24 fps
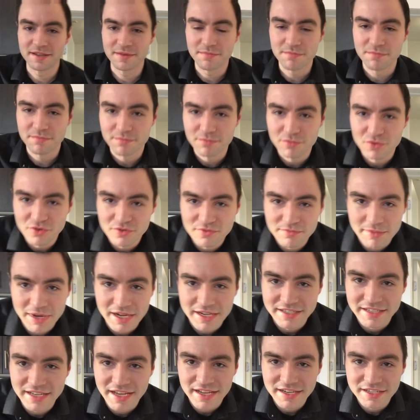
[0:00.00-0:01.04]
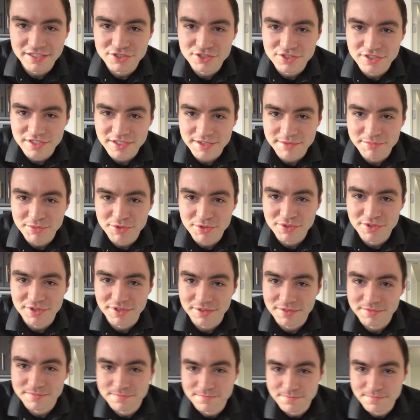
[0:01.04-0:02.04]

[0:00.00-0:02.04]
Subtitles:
and move my data to the computer.